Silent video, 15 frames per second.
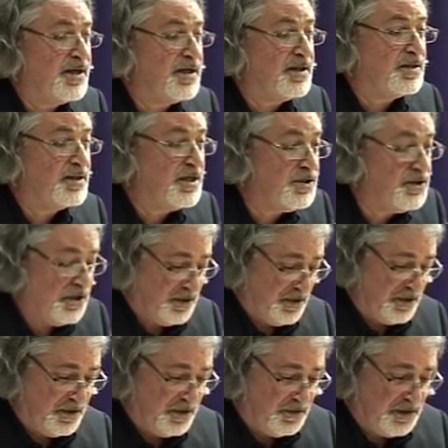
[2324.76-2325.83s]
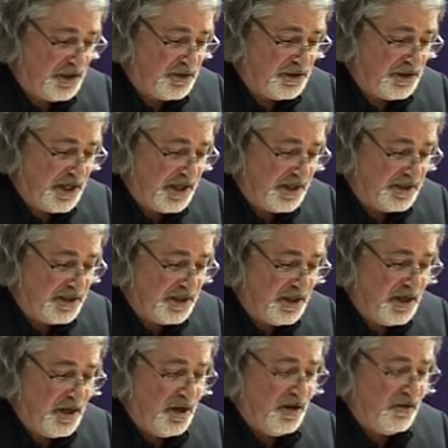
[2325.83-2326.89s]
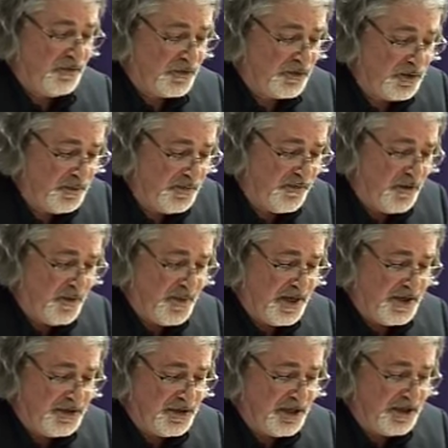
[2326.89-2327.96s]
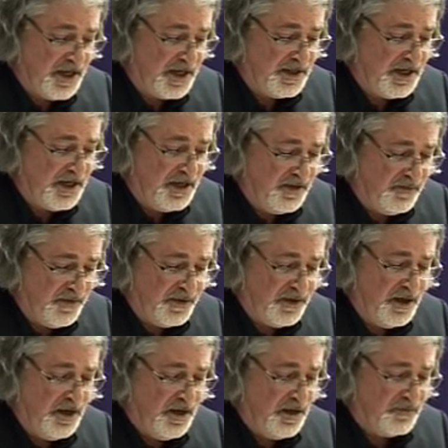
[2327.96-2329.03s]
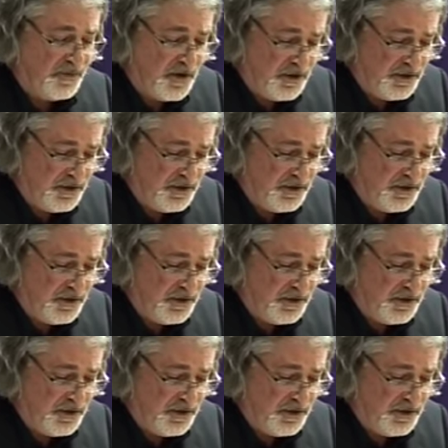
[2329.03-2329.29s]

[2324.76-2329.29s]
preconditions of sociality, of group formation, and even of